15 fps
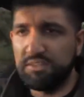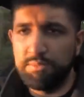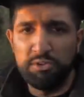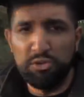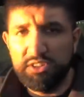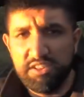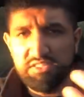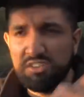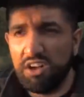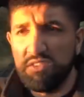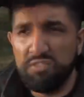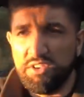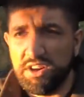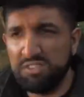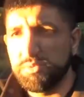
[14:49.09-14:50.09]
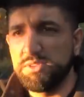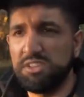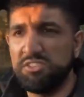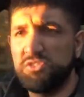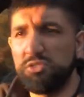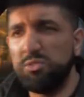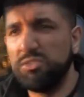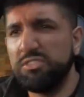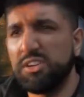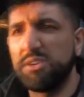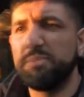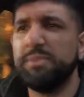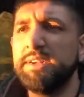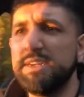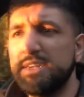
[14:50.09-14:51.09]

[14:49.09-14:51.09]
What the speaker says: I mean, look at these Golf Rs with these tunes on them.